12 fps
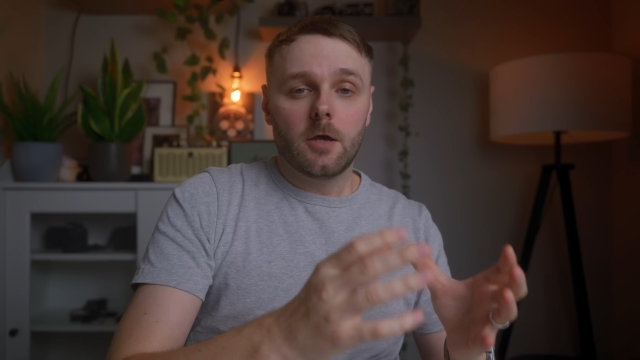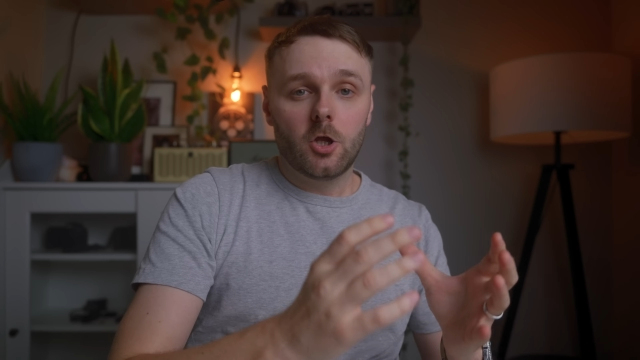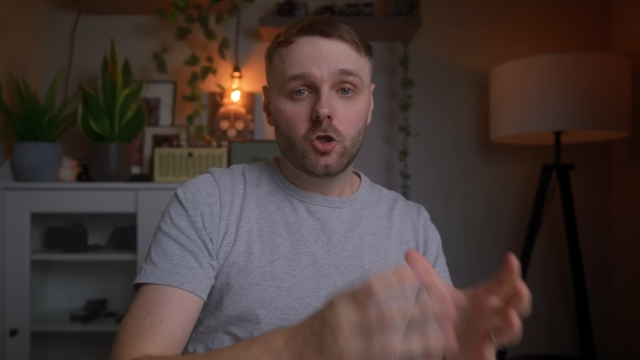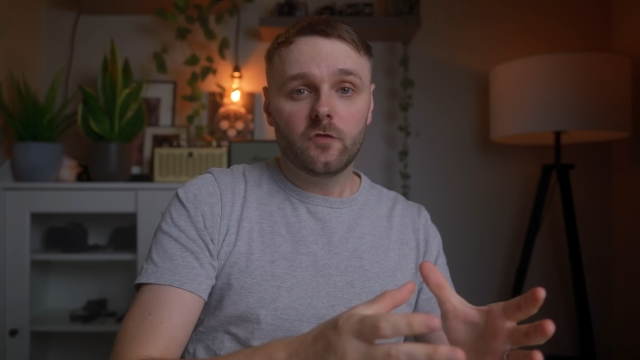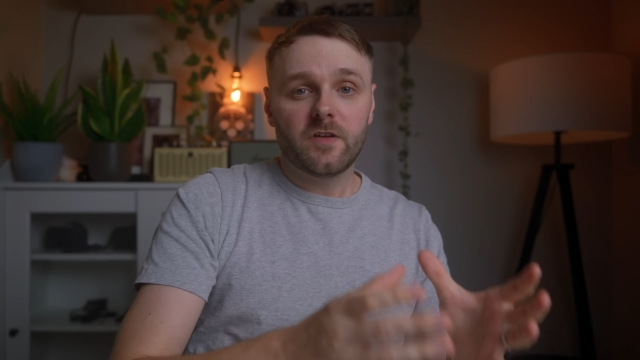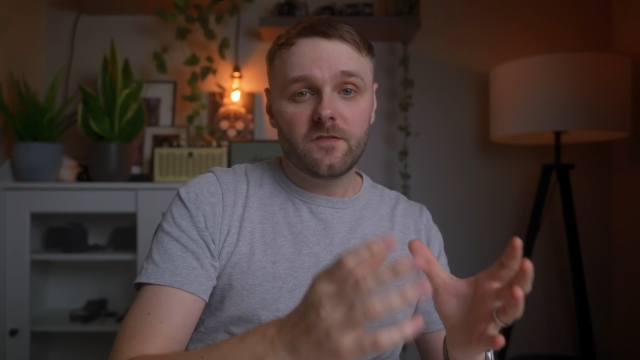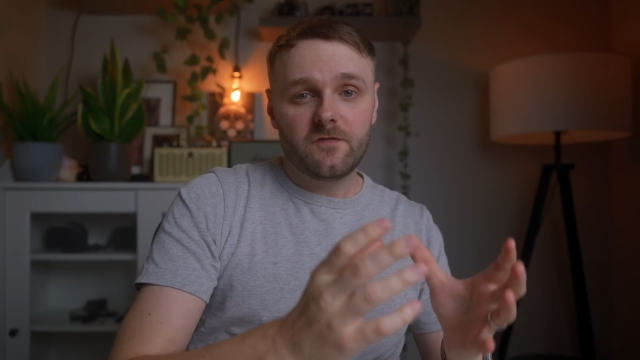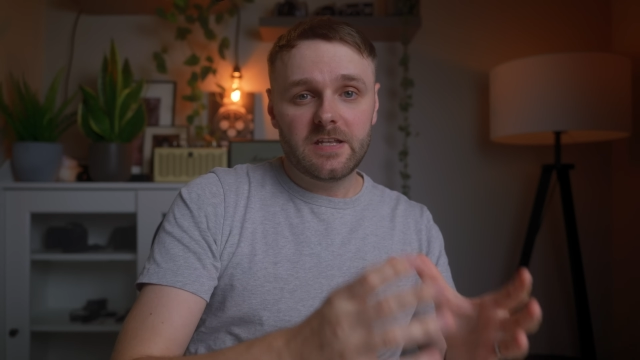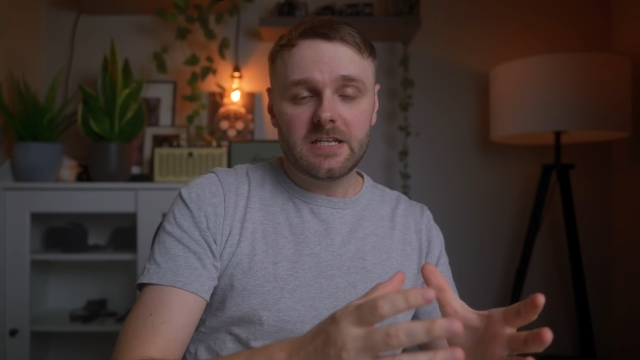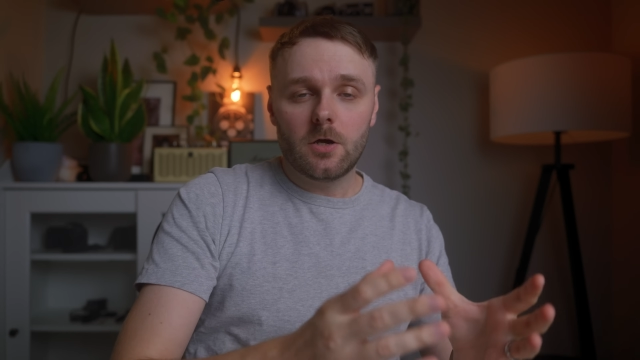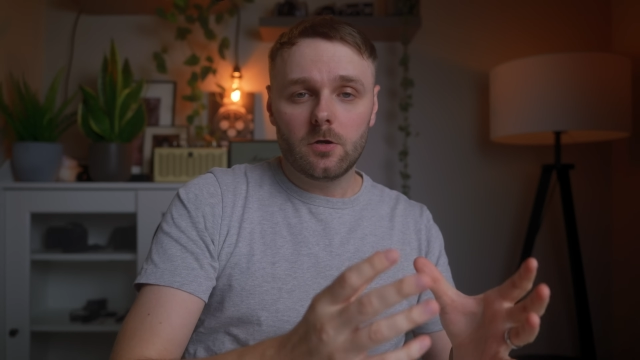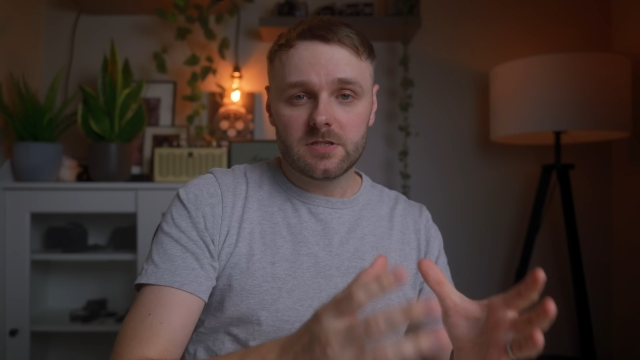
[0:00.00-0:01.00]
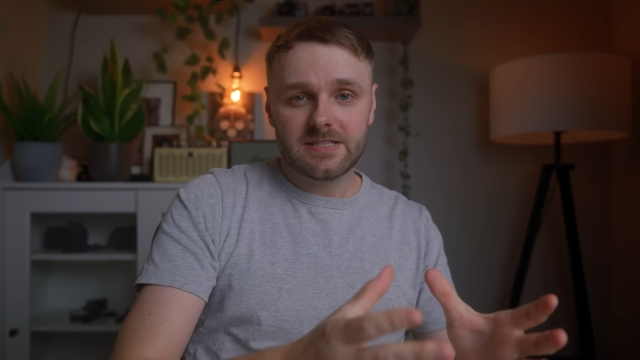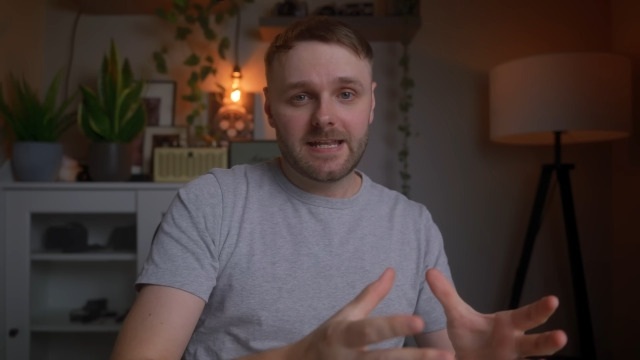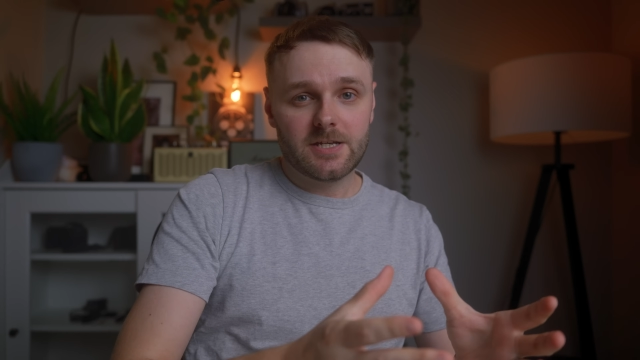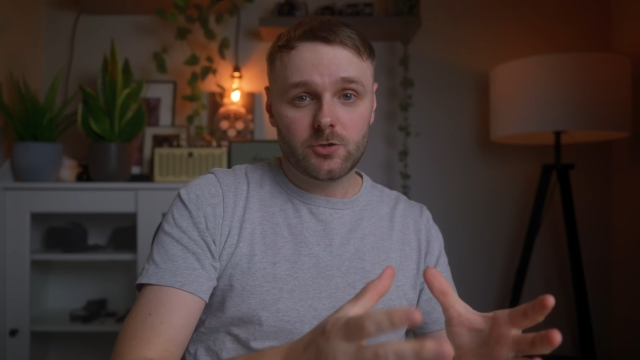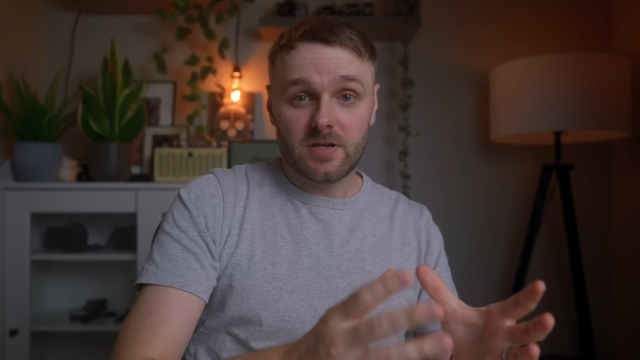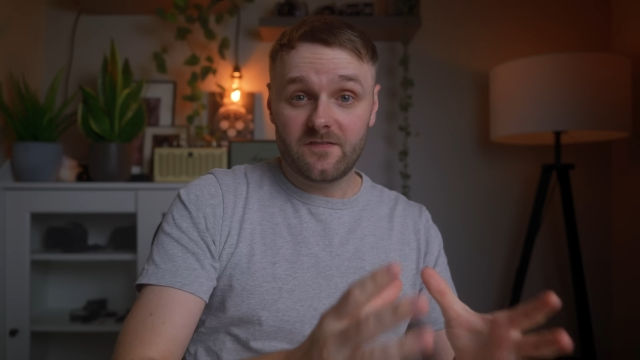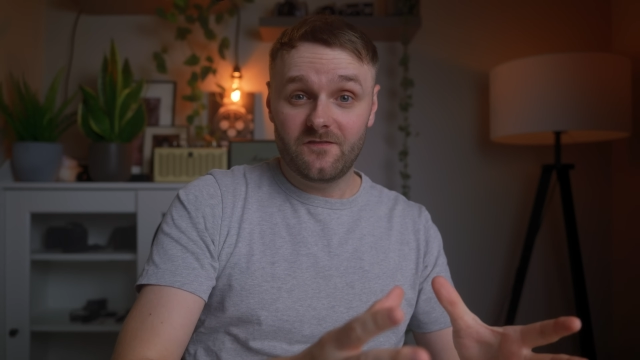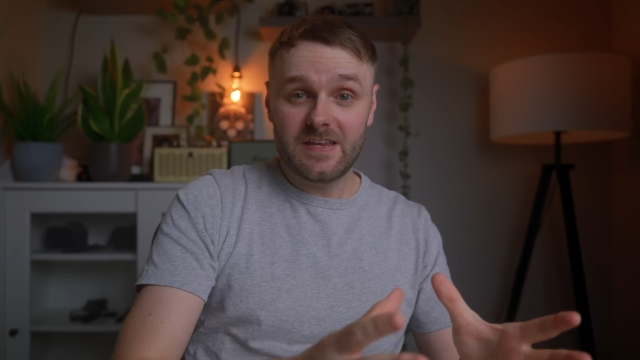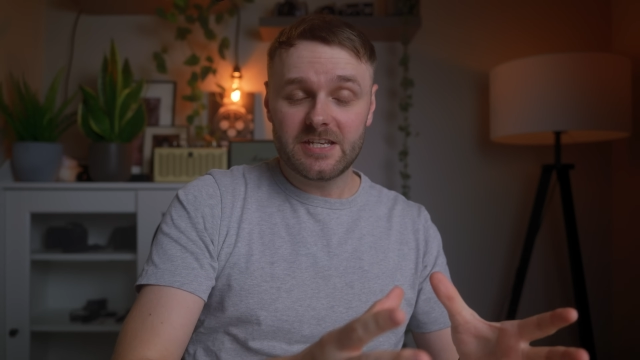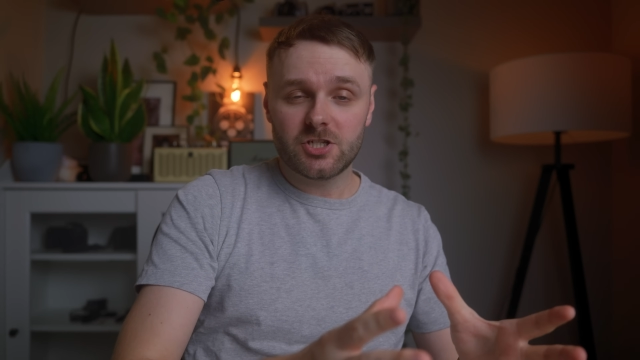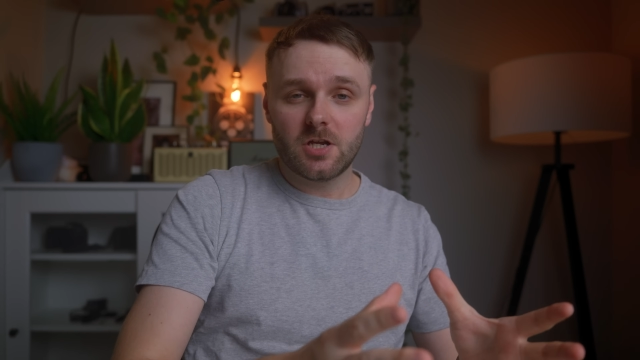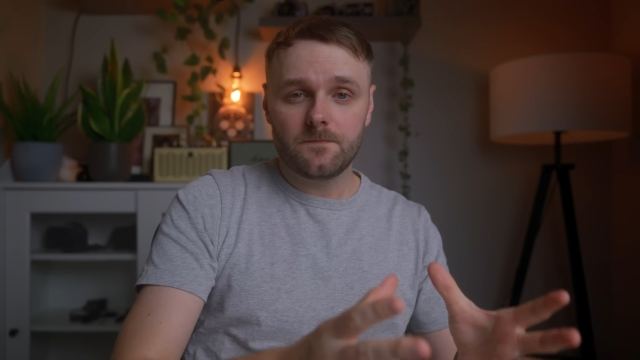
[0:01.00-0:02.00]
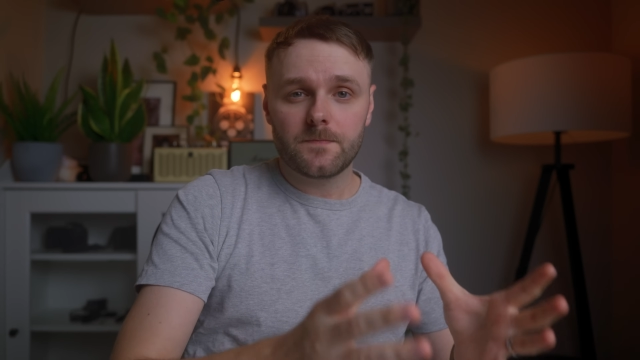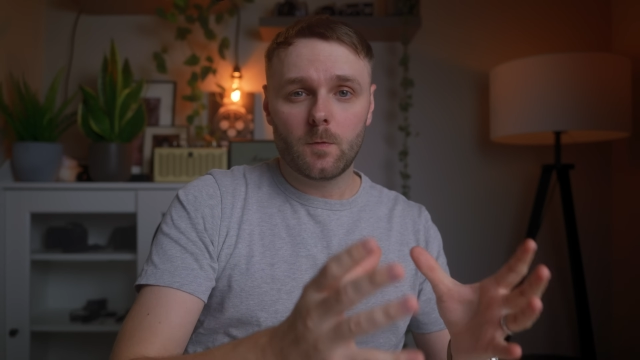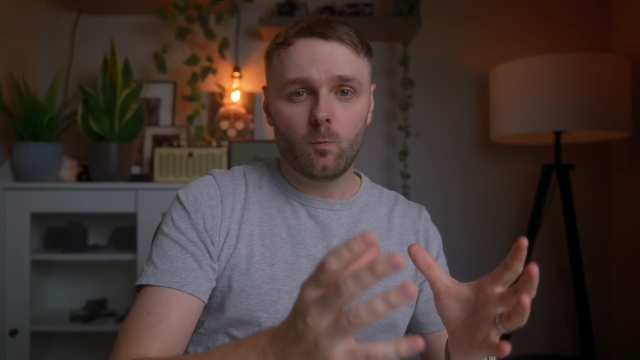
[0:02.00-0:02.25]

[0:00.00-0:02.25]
Another video-centric feature